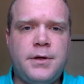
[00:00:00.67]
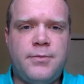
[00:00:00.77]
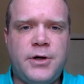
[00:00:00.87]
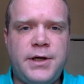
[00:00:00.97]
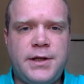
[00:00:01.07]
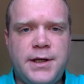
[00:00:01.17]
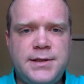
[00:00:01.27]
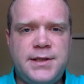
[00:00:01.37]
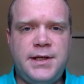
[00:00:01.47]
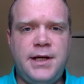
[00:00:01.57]
Good morning,
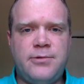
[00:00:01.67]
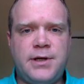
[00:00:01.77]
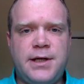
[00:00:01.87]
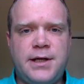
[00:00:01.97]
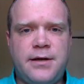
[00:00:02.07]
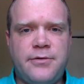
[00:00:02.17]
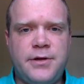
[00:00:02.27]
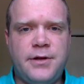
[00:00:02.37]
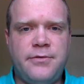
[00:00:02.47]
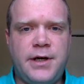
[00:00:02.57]
class. Today we're going to
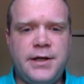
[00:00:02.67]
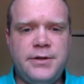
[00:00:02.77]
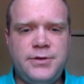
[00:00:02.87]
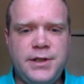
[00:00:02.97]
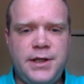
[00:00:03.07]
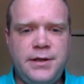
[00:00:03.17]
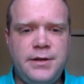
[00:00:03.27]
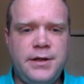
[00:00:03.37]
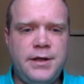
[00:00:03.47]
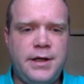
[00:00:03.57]
cover the value chain.